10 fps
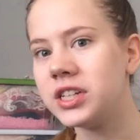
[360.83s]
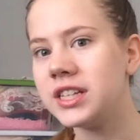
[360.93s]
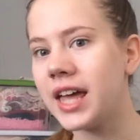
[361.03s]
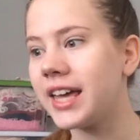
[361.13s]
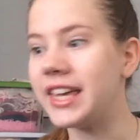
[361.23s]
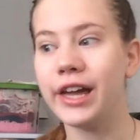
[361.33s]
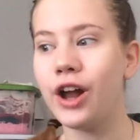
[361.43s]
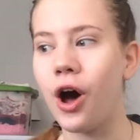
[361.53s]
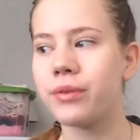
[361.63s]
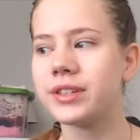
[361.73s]
And she's like,
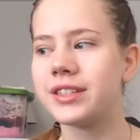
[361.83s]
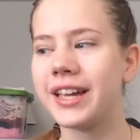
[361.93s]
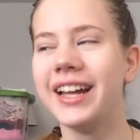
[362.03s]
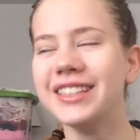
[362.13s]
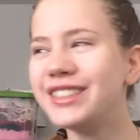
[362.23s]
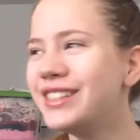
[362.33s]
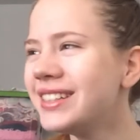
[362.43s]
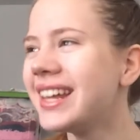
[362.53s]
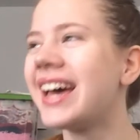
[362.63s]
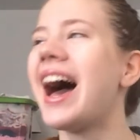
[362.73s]
get off the stage.
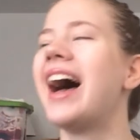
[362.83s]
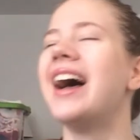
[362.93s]
She's like,